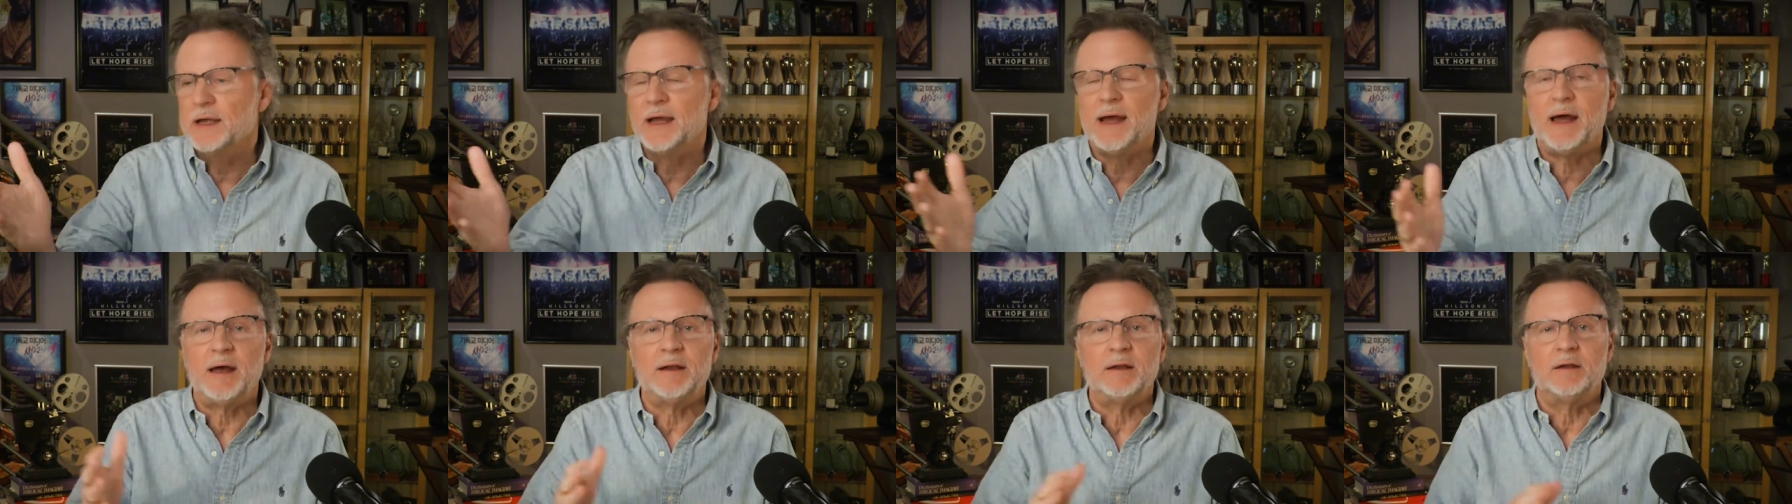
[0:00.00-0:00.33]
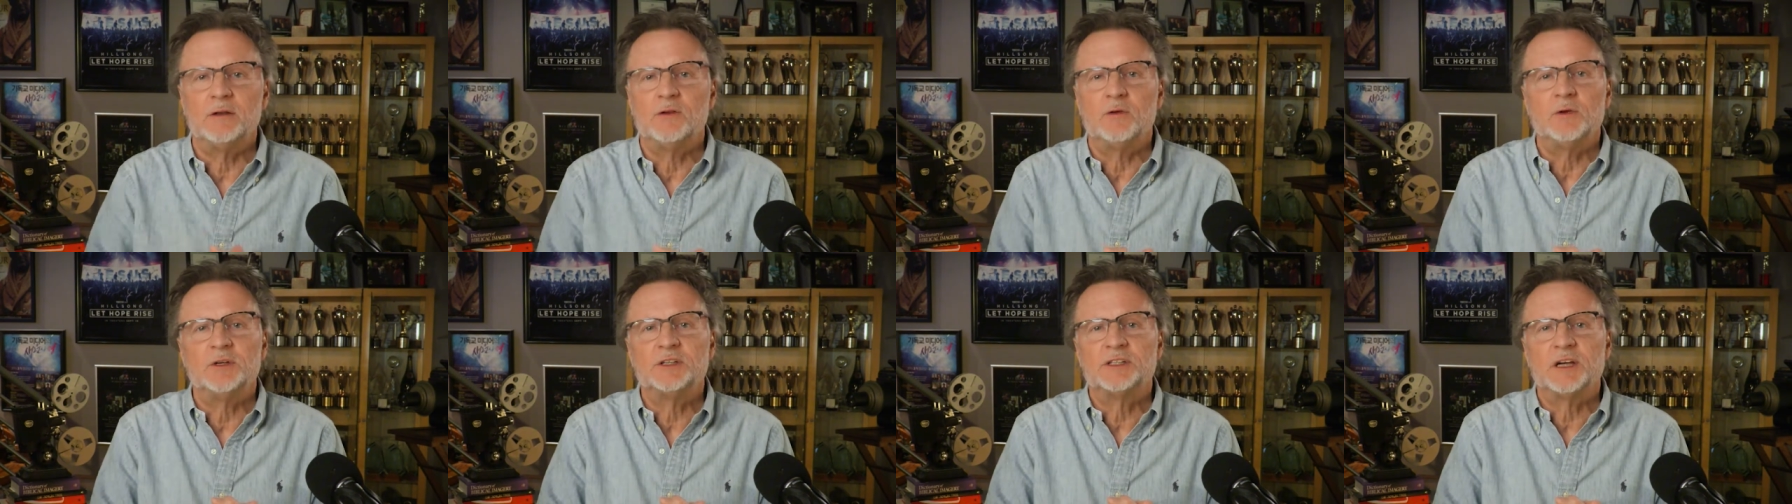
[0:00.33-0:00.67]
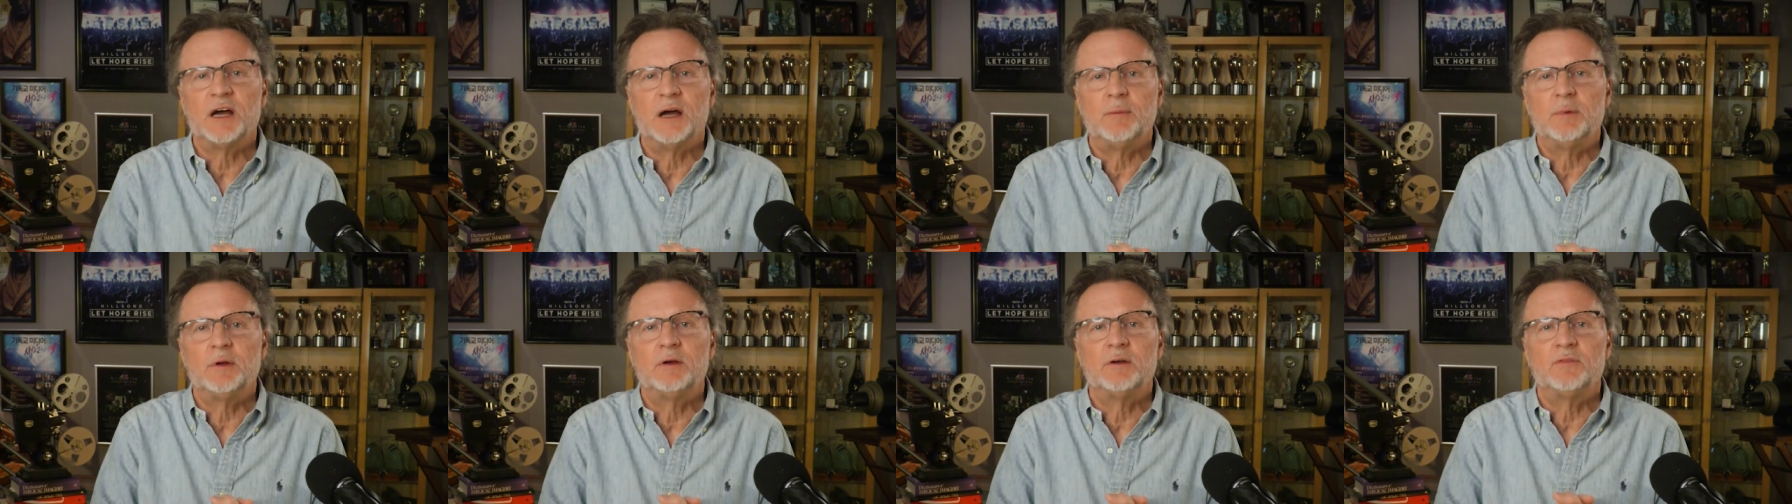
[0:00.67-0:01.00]
out and doing
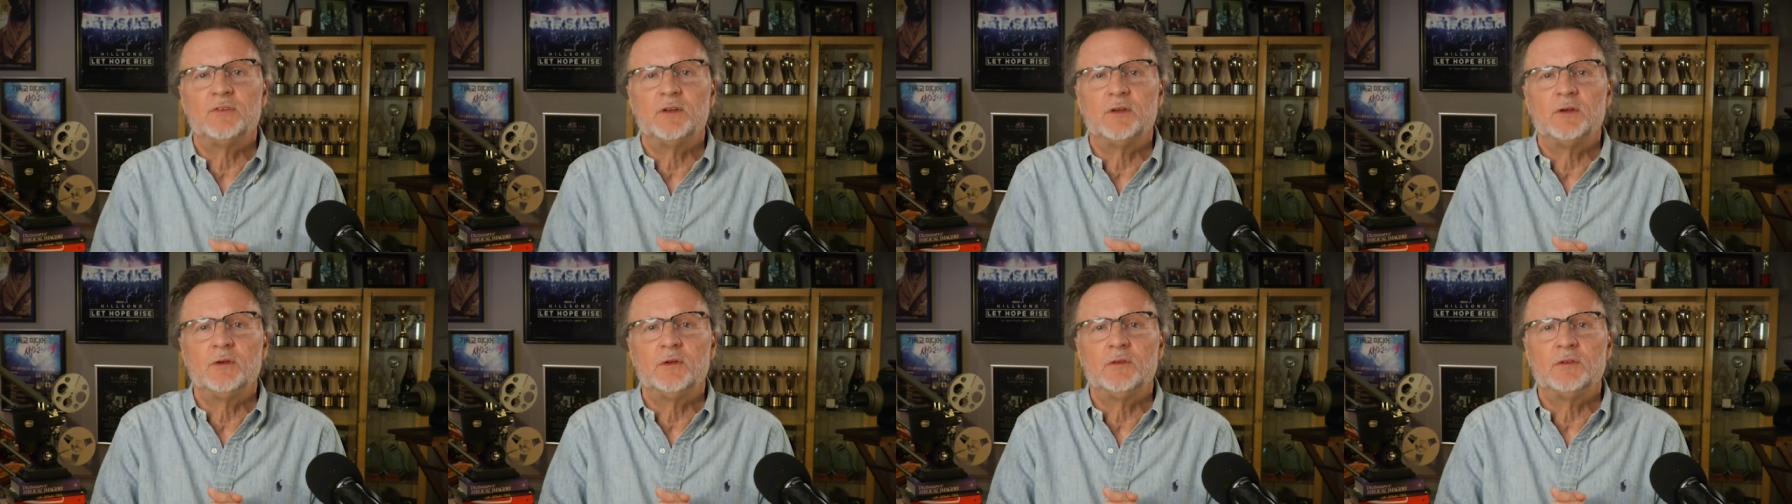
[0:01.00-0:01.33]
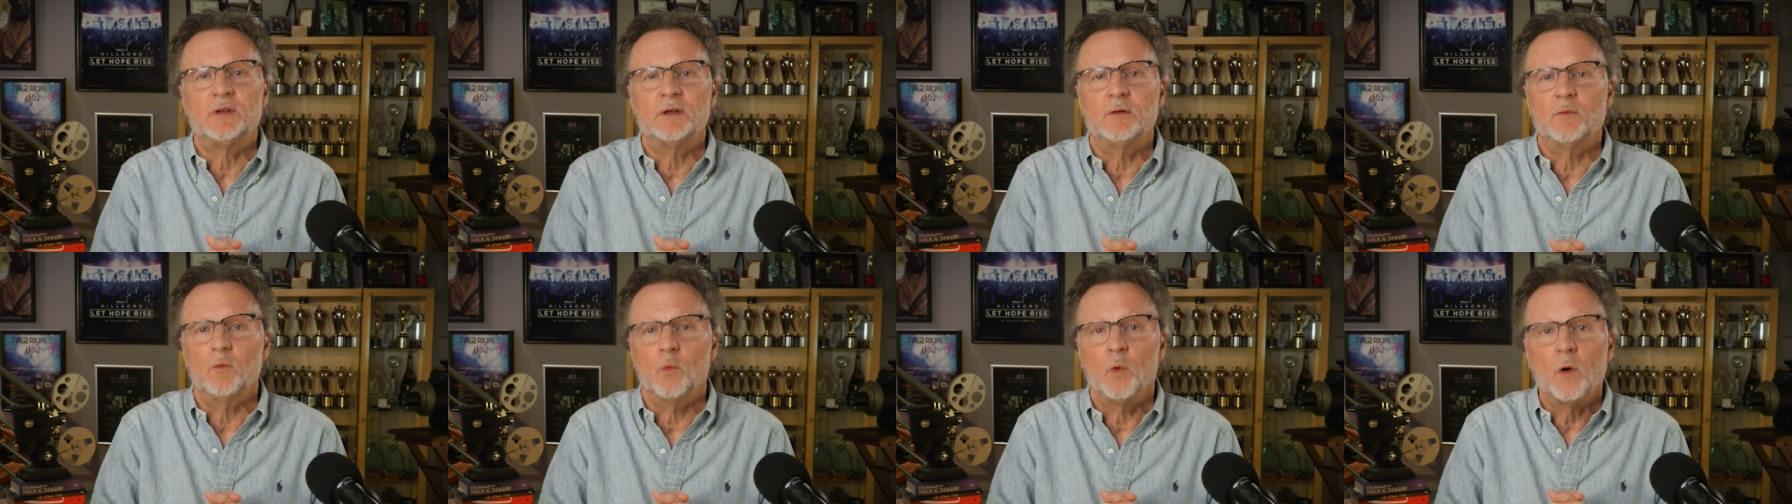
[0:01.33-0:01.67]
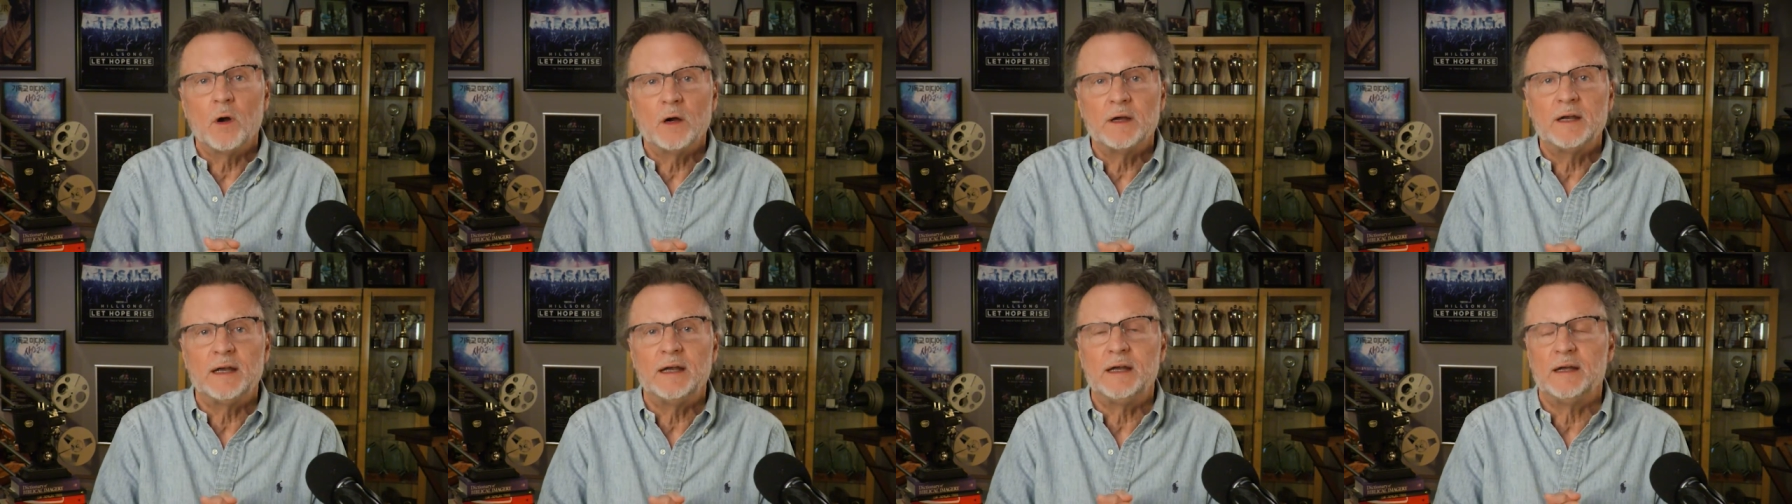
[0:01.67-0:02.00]
job interviews and
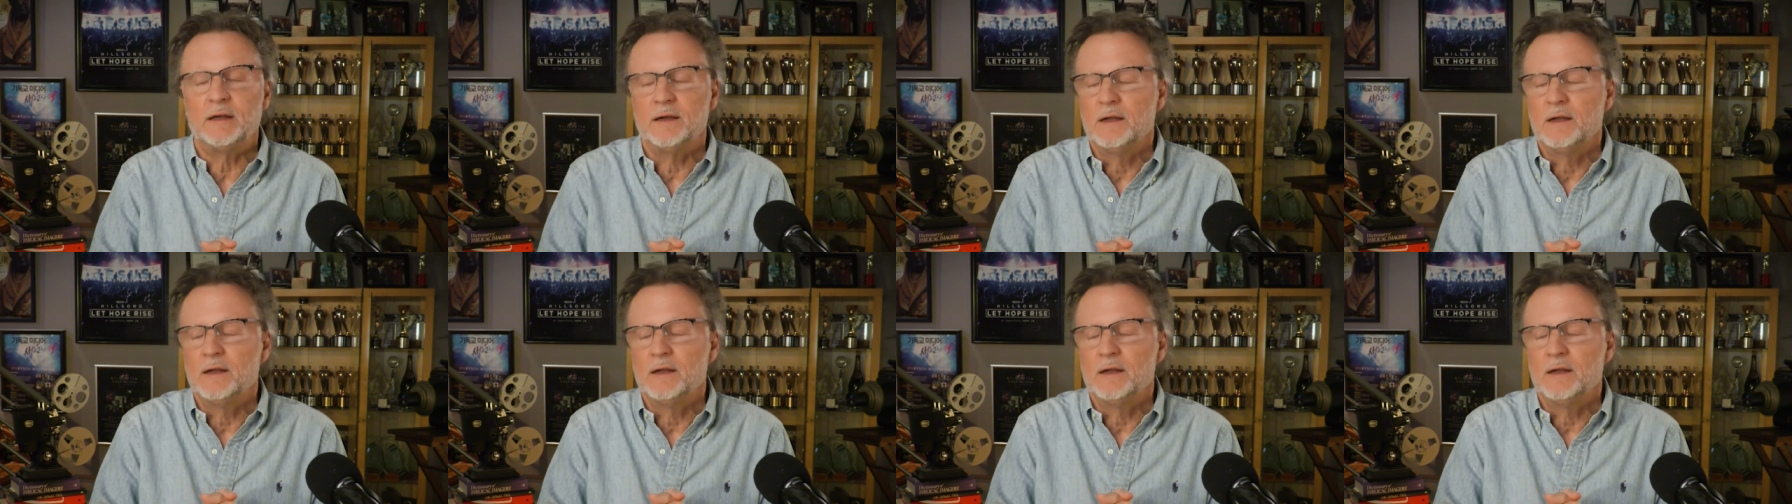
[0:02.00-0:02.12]
working,